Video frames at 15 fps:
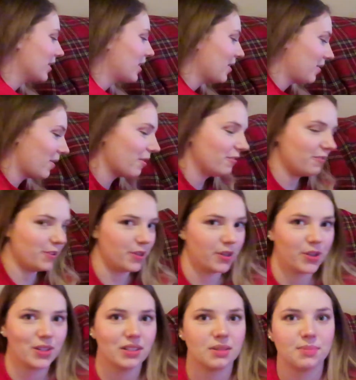the cutoff for
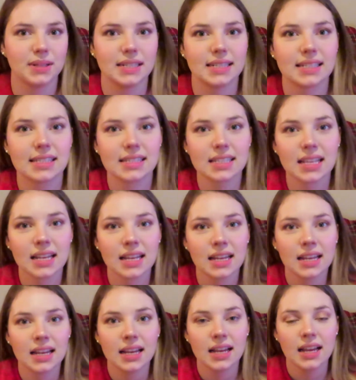Christmas
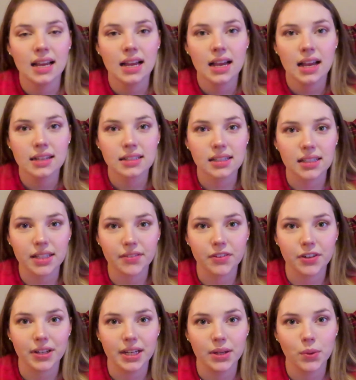
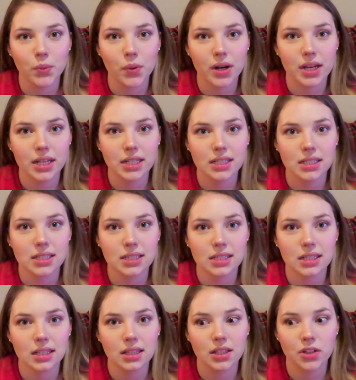delivery was
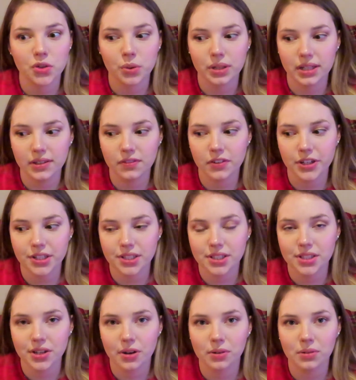the 21st,
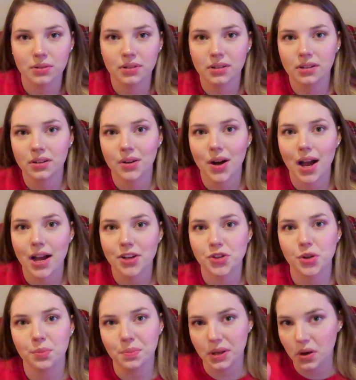so I
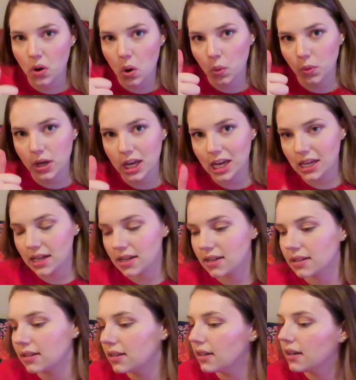should be okay.
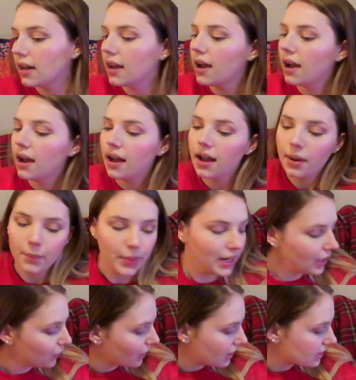But
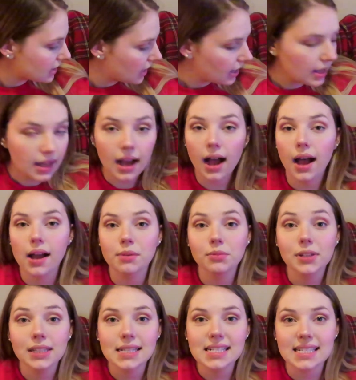anyways,
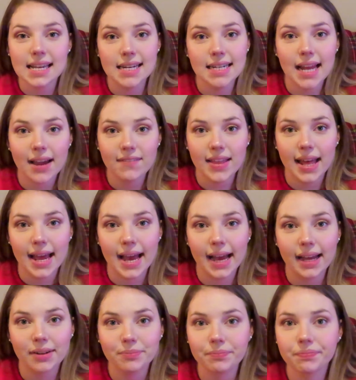really excited to have that
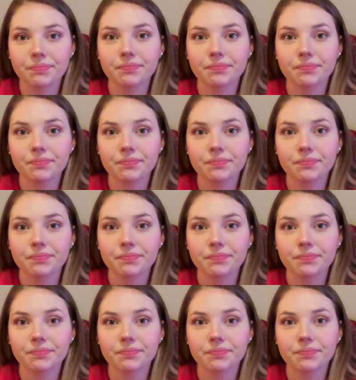hat.